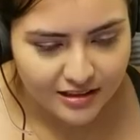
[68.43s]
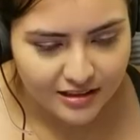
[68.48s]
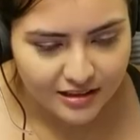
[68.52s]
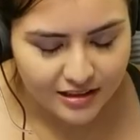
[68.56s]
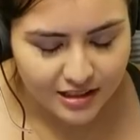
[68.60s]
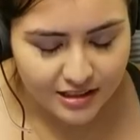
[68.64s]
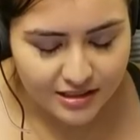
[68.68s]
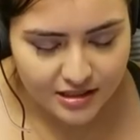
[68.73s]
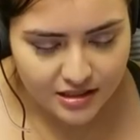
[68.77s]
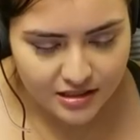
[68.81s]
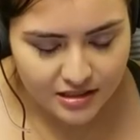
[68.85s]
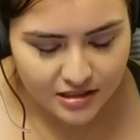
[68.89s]

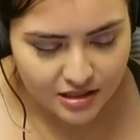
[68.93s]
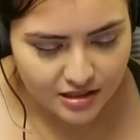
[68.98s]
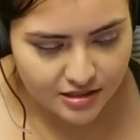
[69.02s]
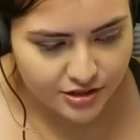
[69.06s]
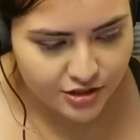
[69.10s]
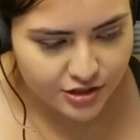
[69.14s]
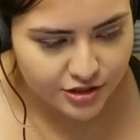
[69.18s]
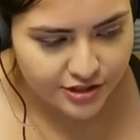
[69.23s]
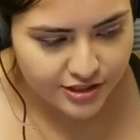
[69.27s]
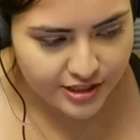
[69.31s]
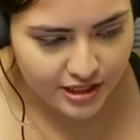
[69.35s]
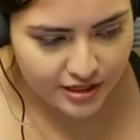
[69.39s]
Let's discuss
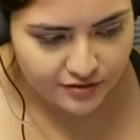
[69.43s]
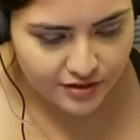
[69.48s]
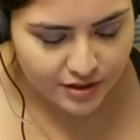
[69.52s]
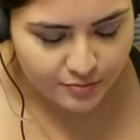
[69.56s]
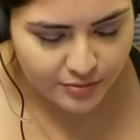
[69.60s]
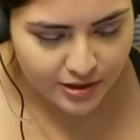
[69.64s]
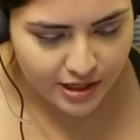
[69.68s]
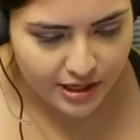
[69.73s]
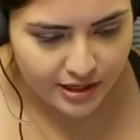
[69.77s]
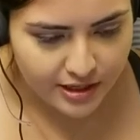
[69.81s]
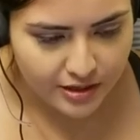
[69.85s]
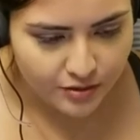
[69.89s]
your safety
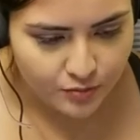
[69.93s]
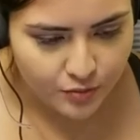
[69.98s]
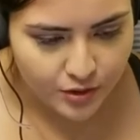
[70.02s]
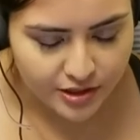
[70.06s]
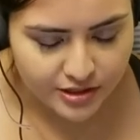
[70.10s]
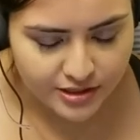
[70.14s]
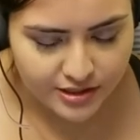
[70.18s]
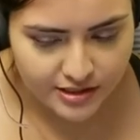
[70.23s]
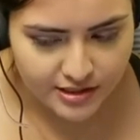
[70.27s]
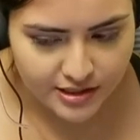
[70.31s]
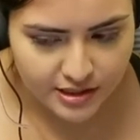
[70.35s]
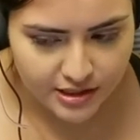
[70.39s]
plan and where to
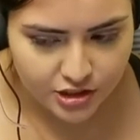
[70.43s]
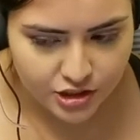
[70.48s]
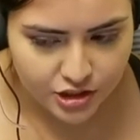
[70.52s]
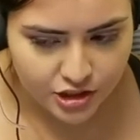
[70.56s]
seek